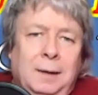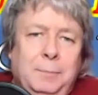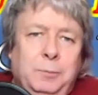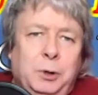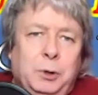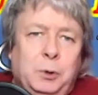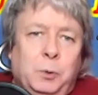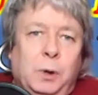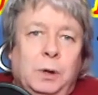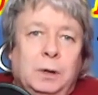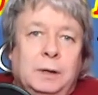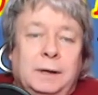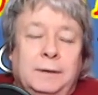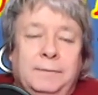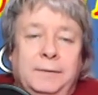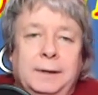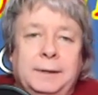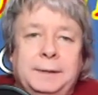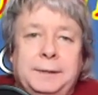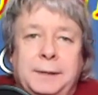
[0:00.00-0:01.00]
pretty well
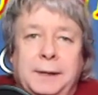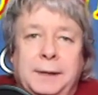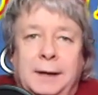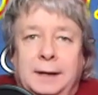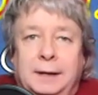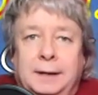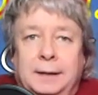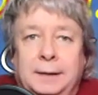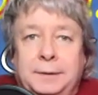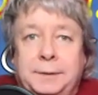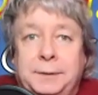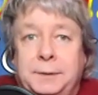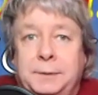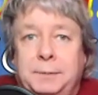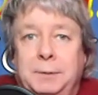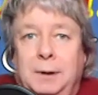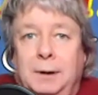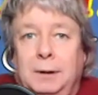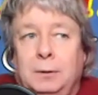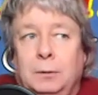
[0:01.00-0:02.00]
convinced that
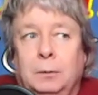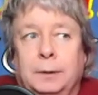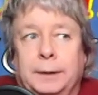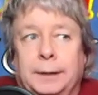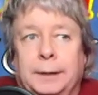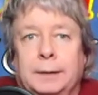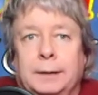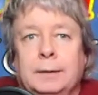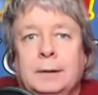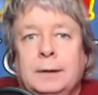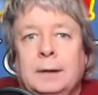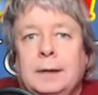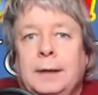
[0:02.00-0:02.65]
it's not only